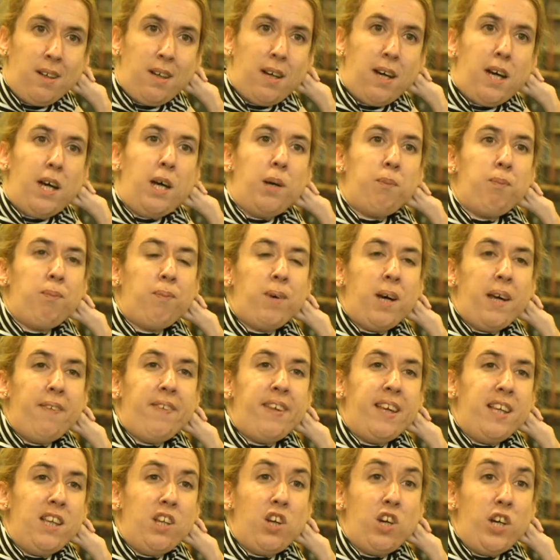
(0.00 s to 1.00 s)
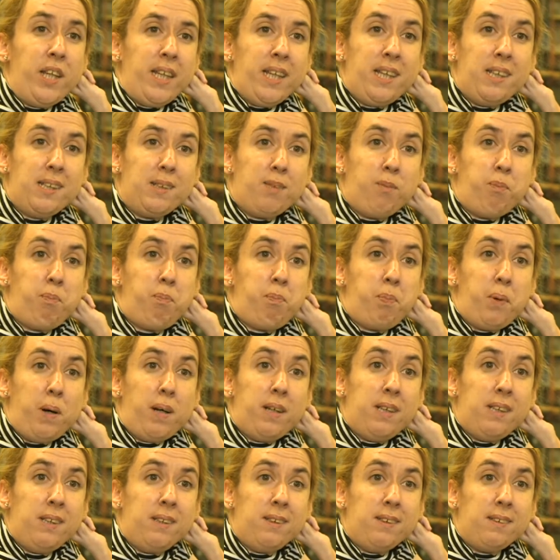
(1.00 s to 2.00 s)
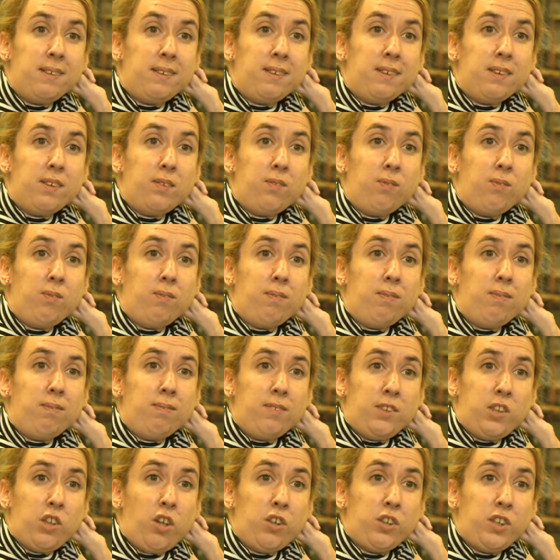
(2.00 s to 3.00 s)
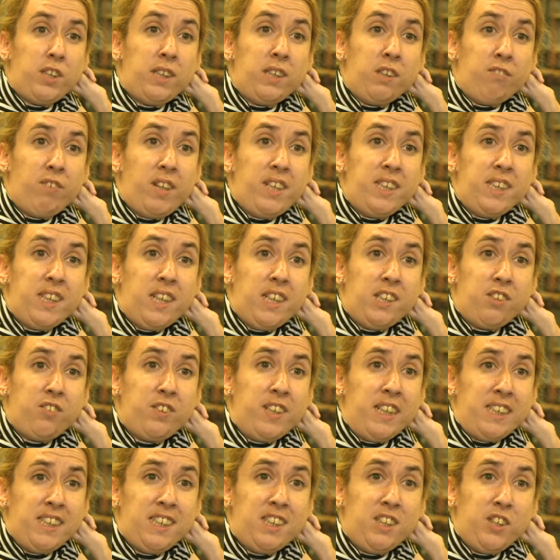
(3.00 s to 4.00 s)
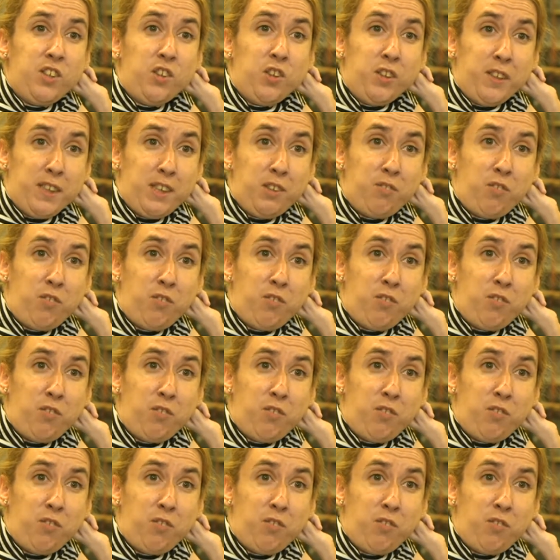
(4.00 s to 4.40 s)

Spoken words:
and they learn it by touching the radiator and getting a nasty